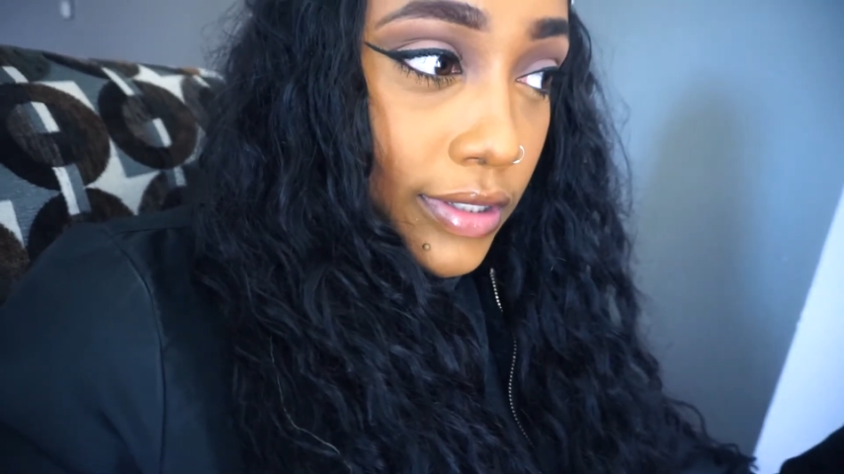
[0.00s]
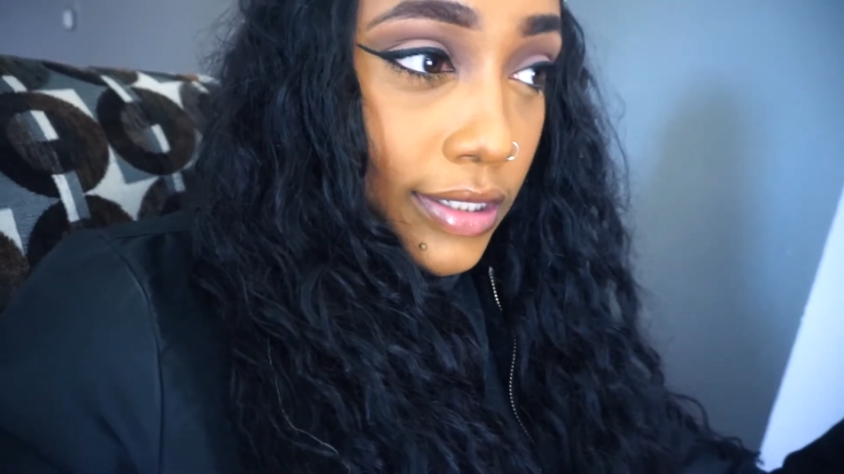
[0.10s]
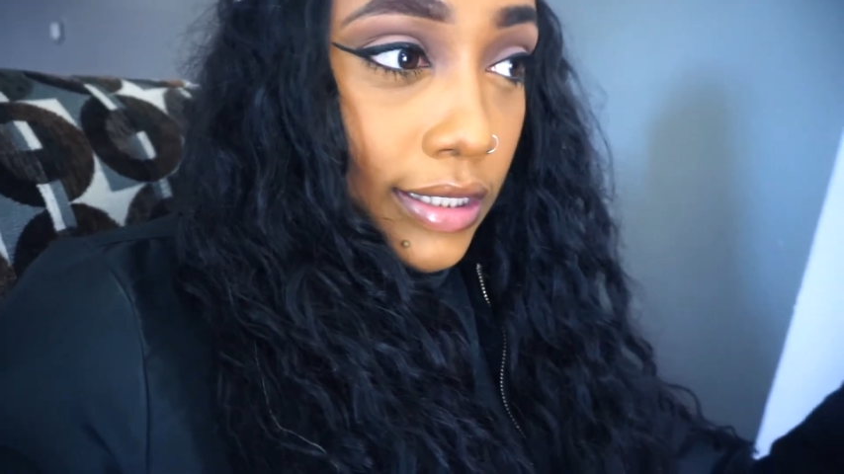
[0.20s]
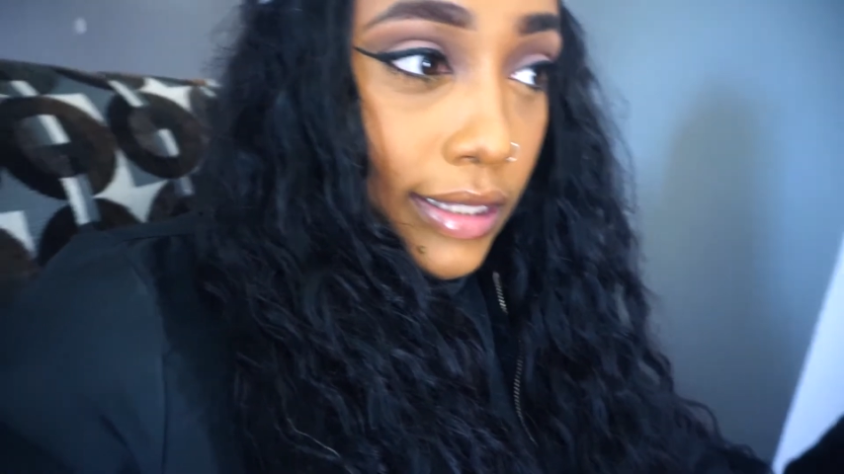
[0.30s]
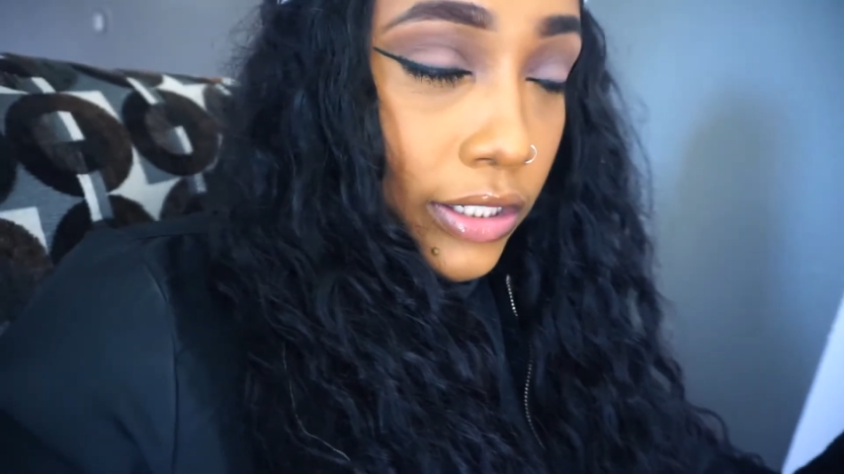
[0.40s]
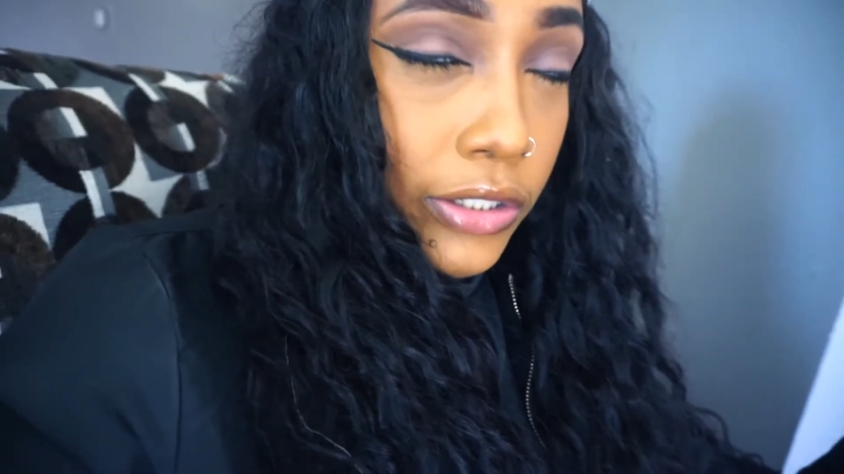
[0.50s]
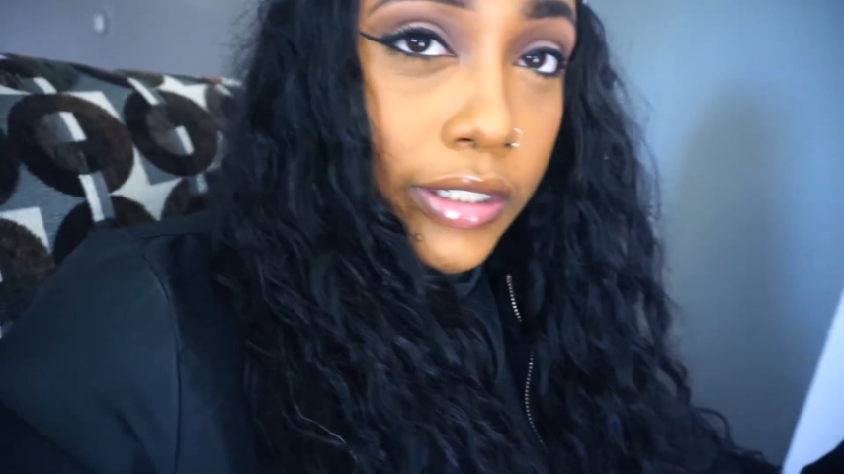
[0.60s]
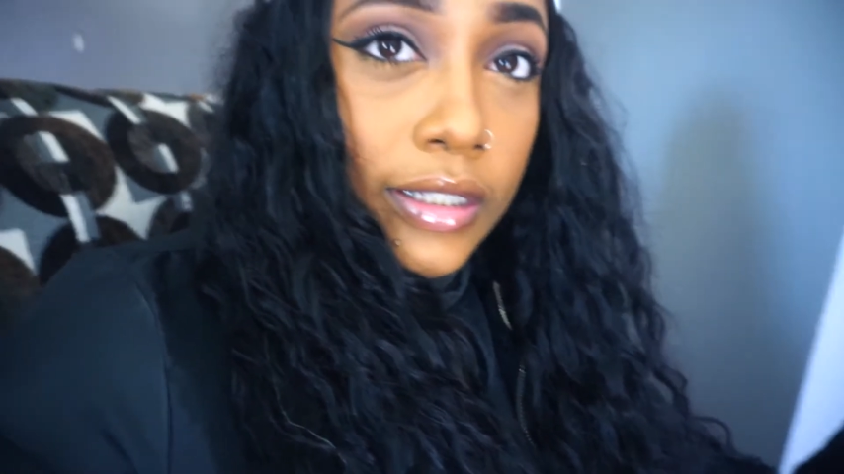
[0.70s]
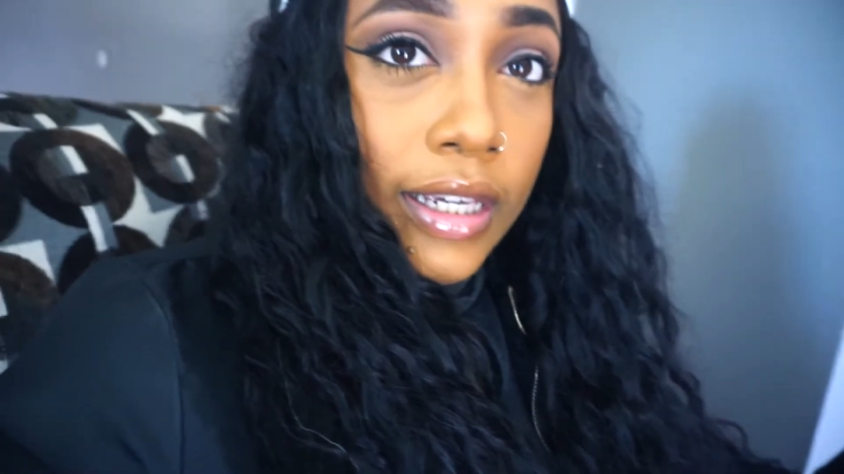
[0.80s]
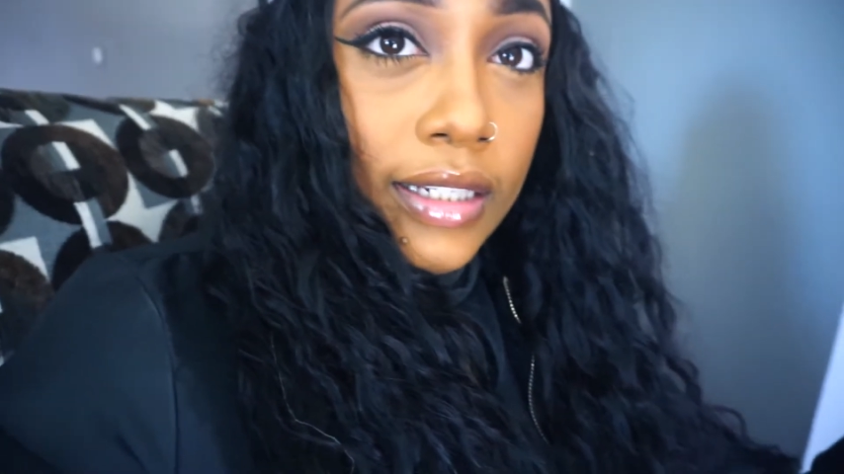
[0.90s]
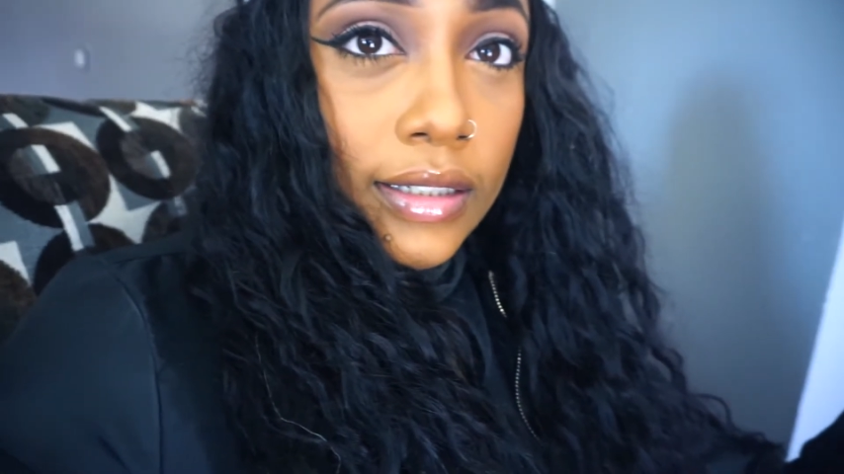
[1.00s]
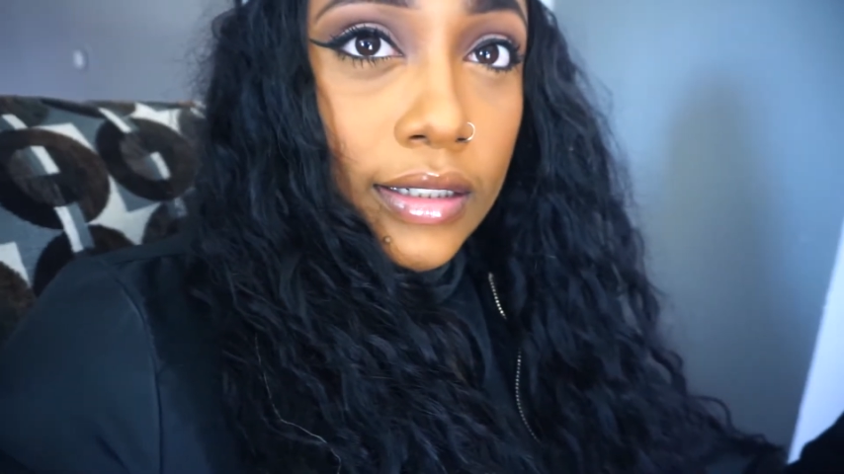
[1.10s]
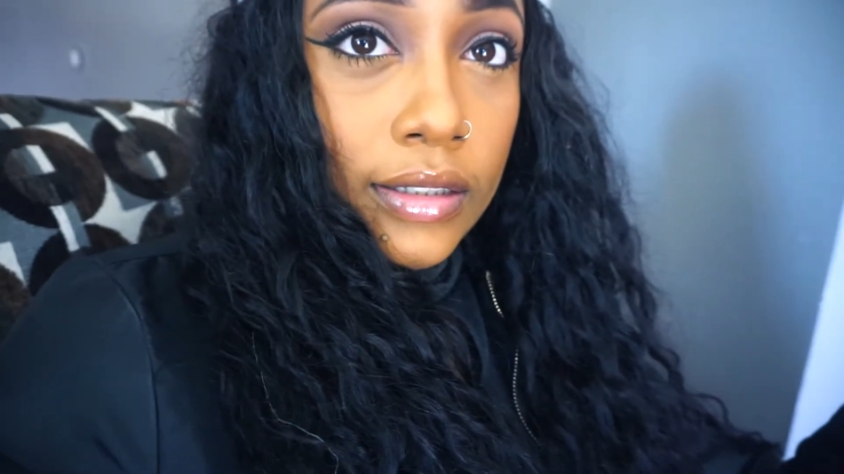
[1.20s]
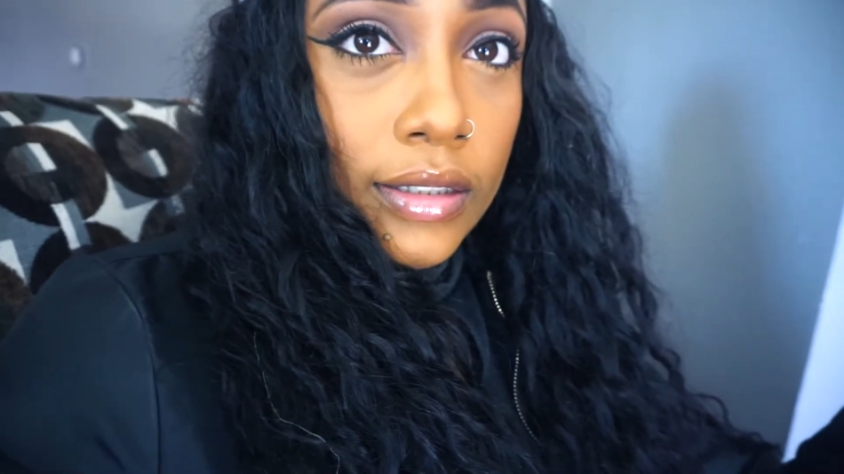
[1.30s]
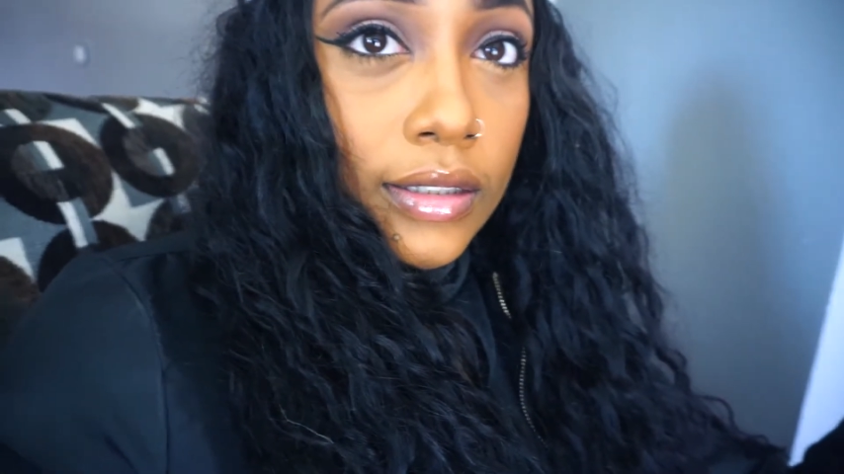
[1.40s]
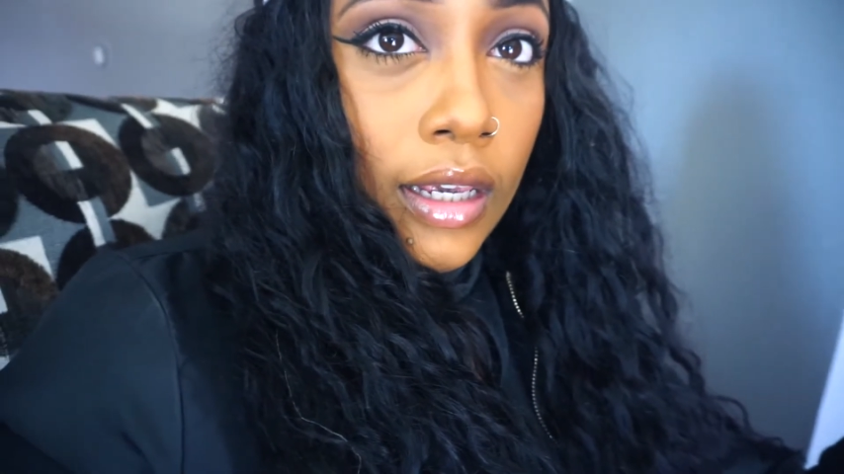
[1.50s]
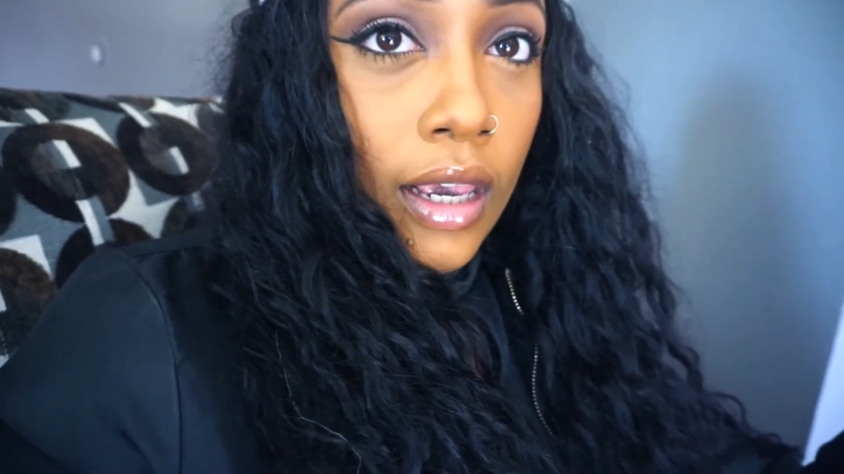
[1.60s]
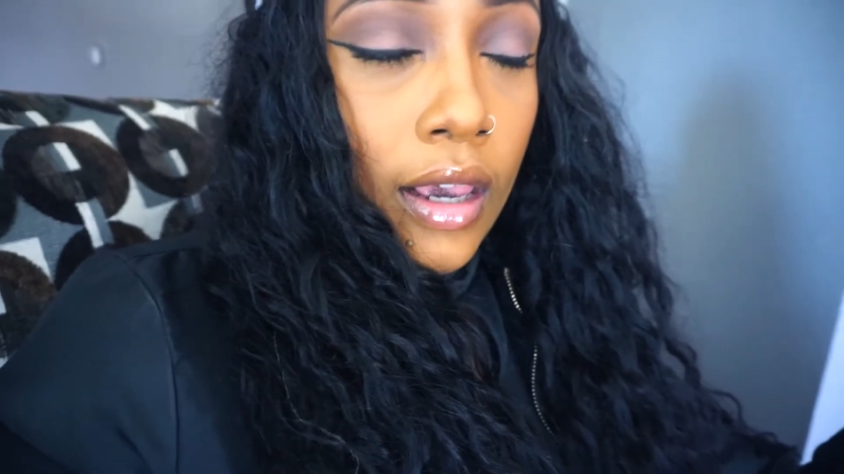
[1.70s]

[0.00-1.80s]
It's learning lessons.